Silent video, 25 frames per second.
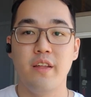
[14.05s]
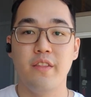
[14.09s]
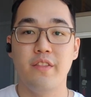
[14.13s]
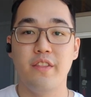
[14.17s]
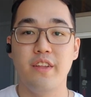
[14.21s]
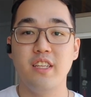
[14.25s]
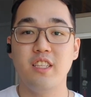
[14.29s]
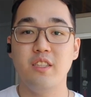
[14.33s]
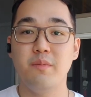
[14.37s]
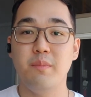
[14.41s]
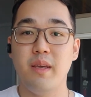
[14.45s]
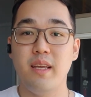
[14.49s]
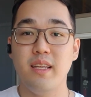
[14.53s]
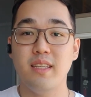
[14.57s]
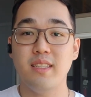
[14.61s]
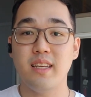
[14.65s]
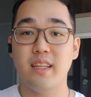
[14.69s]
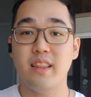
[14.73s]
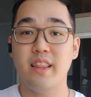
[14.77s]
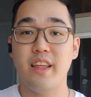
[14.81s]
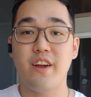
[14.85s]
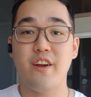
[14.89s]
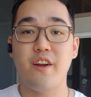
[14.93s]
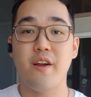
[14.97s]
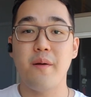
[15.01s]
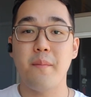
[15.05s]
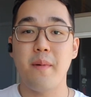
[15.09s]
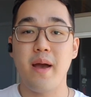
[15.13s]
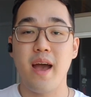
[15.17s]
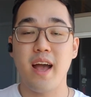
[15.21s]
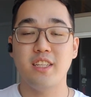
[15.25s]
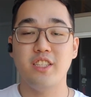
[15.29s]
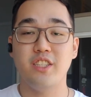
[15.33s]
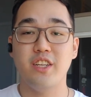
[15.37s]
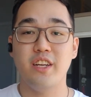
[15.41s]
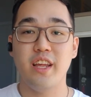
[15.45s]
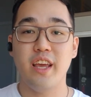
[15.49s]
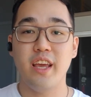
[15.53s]
This means that they are
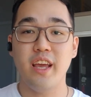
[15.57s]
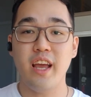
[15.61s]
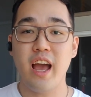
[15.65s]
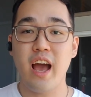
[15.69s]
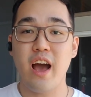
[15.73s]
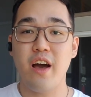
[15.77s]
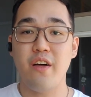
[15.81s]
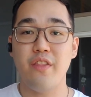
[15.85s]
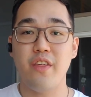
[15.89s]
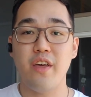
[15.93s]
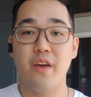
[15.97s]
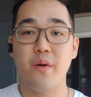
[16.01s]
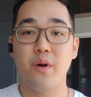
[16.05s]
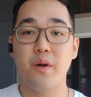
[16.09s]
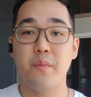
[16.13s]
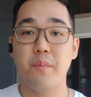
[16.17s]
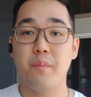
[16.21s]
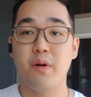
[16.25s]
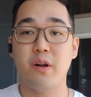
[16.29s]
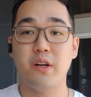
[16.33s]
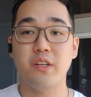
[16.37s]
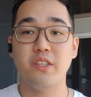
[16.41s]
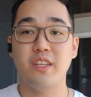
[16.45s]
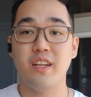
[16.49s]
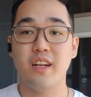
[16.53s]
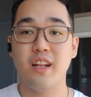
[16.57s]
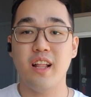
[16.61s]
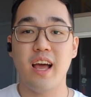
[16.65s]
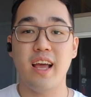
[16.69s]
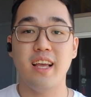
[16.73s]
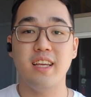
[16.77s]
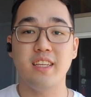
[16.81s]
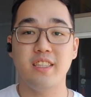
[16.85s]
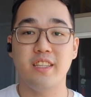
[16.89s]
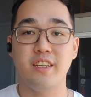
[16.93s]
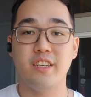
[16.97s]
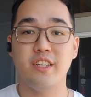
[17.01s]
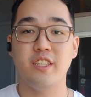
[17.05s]
imagining how they would
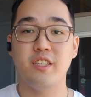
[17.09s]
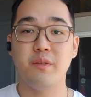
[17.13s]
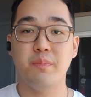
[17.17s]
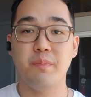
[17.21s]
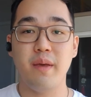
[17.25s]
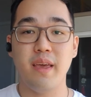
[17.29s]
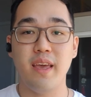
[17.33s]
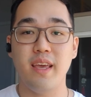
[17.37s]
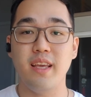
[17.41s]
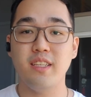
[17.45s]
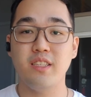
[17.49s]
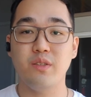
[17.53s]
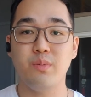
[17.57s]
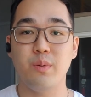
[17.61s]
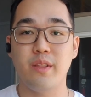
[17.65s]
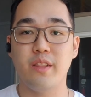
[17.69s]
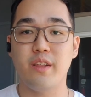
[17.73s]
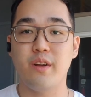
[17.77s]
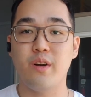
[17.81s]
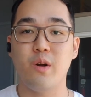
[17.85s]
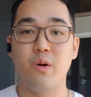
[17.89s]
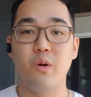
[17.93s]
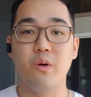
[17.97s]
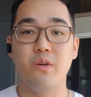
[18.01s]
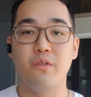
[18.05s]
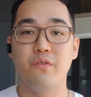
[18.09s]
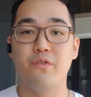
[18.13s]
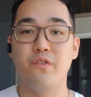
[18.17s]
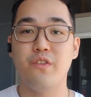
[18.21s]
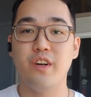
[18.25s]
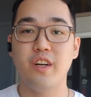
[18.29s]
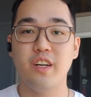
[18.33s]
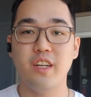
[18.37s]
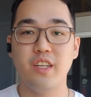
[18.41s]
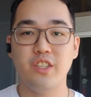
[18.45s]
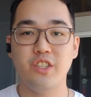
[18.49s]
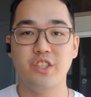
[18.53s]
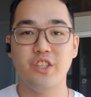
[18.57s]
personalize their space with their own
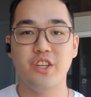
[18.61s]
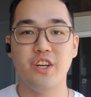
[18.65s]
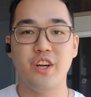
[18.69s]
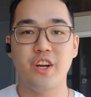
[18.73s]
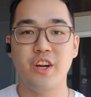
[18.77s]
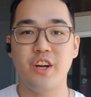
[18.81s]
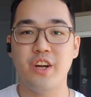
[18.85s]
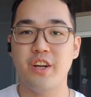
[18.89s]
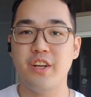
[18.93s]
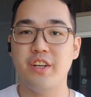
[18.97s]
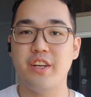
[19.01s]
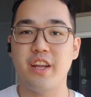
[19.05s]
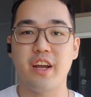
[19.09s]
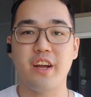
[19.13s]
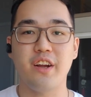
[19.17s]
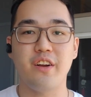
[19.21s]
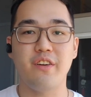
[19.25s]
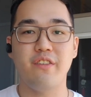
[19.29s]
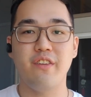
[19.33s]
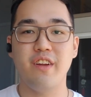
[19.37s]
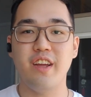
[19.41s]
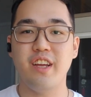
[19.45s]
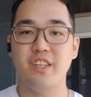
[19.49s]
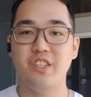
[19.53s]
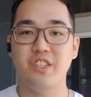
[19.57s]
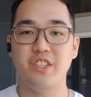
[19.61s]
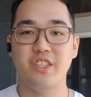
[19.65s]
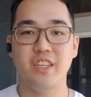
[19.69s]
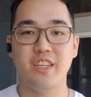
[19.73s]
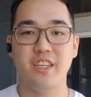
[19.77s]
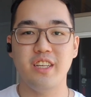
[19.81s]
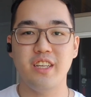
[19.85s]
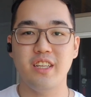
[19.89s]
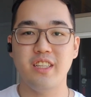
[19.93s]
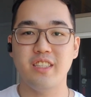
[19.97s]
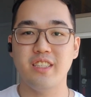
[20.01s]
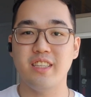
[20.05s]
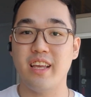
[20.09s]
furniture,
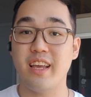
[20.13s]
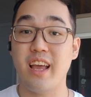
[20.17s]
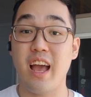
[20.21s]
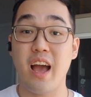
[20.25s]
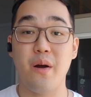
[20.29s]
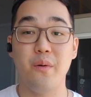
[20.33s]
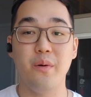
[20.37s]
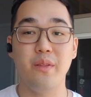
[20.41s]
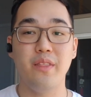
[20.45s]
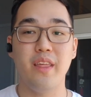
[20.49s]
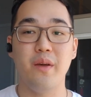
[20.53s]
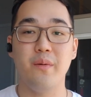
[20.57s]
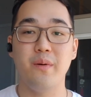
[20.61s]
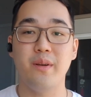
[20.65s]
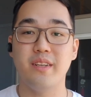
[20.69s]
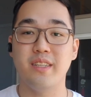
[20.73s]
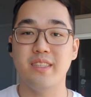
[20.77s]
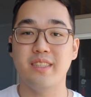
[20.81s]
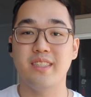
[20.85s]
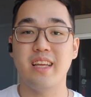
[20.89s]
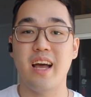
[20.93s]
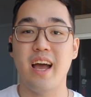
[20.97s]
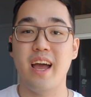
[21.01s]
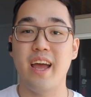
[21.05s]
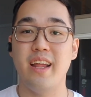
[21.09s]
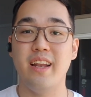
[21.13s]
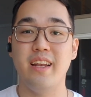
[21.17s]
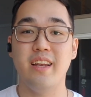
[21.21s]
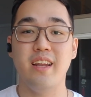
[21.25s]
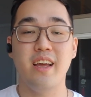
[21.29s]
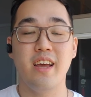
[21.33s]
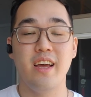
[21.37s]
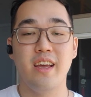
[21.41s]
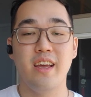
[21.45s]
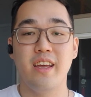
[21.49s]
decorations, like how they would design